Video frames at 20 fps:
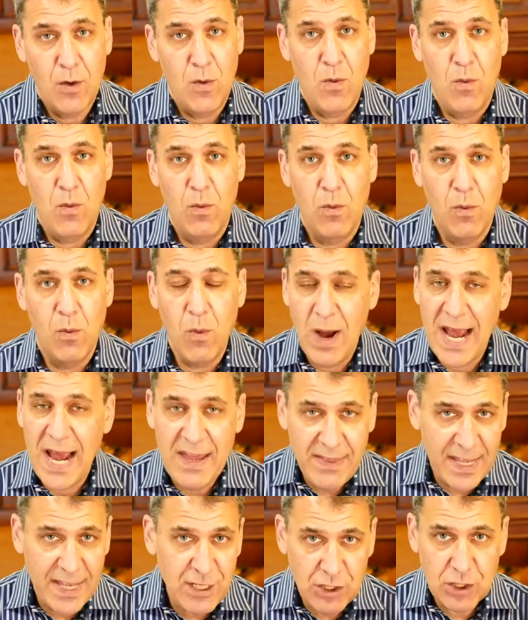why
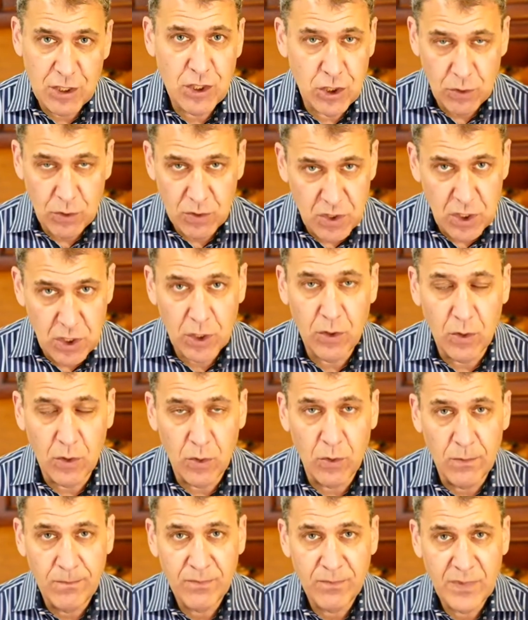they should choose
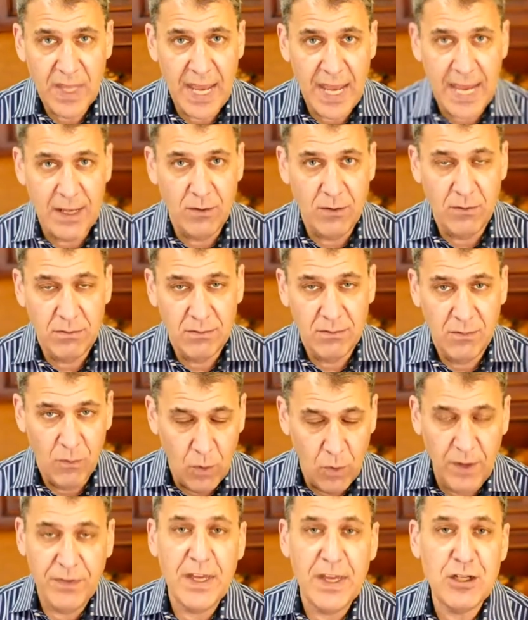you and
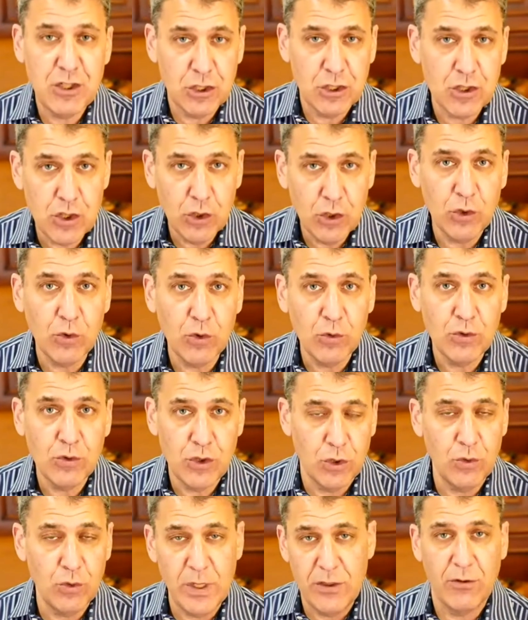what they should do
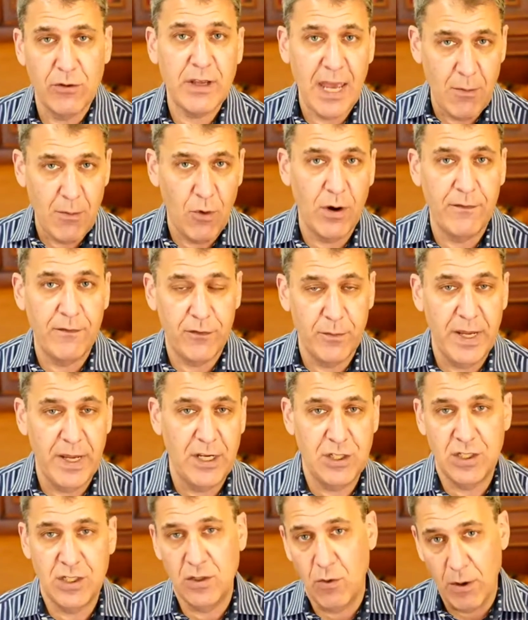to either get more
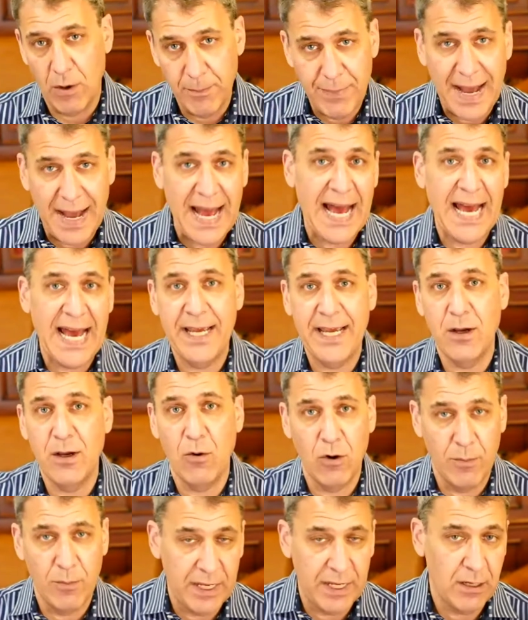information or buy or
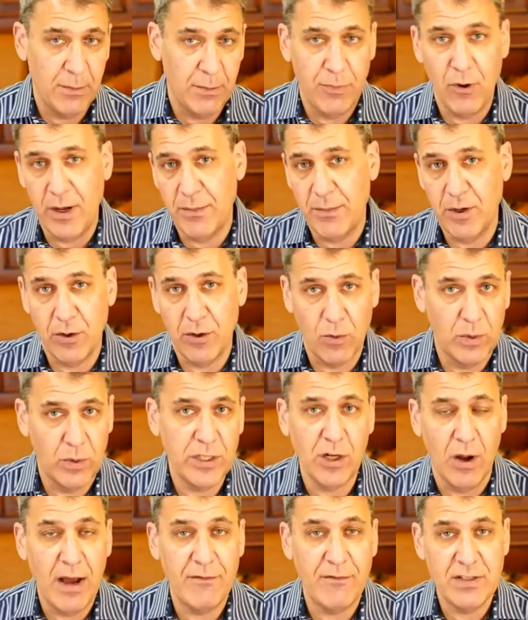make an appointment or what you know
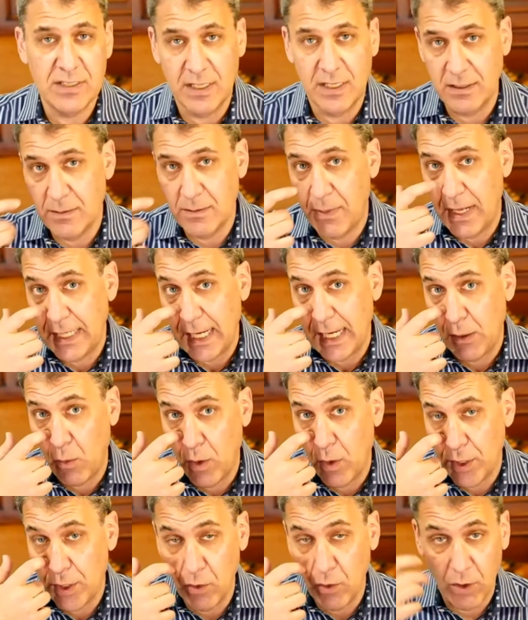obviously depending on
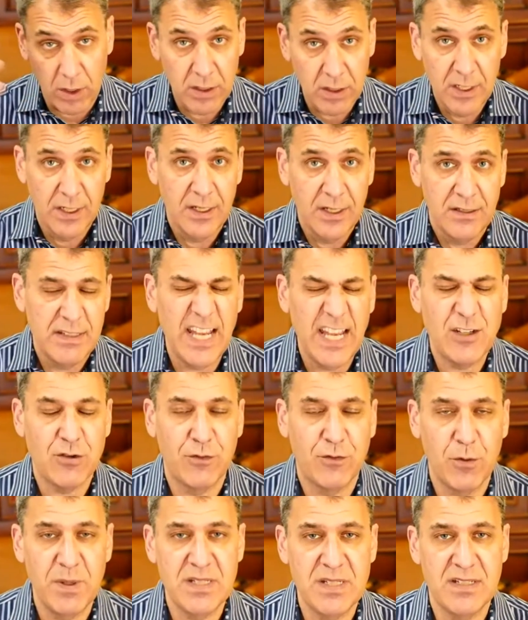what your nature of your
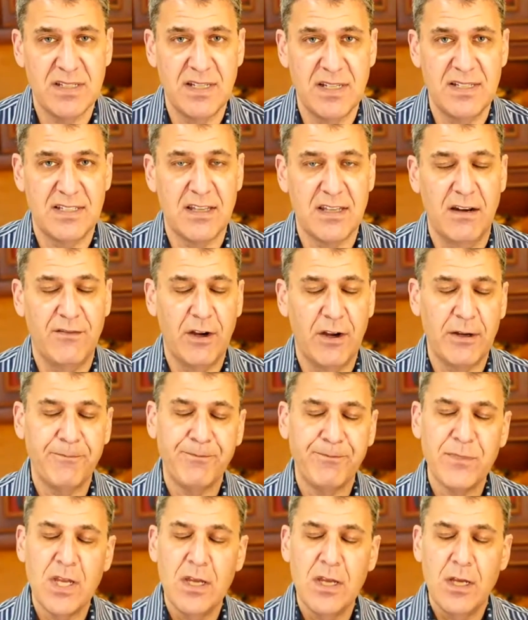business is, it's going to vary.
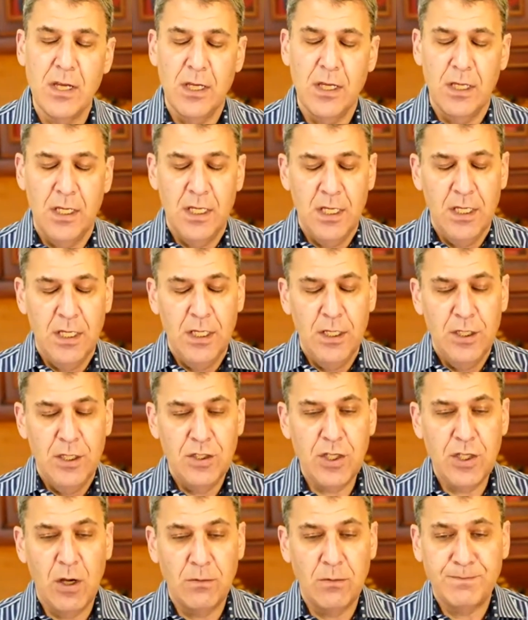
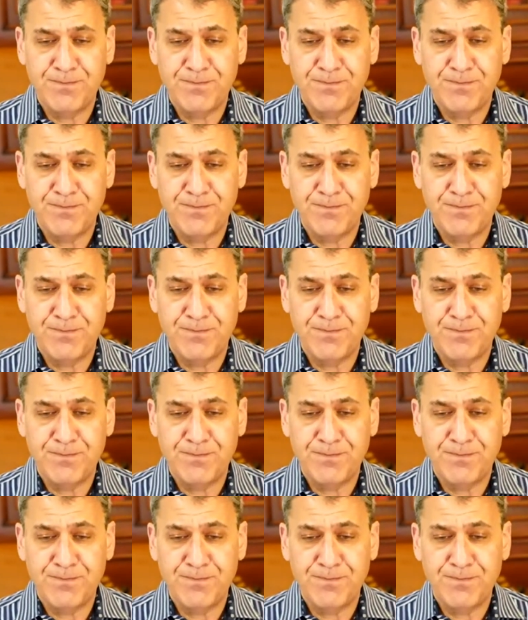So,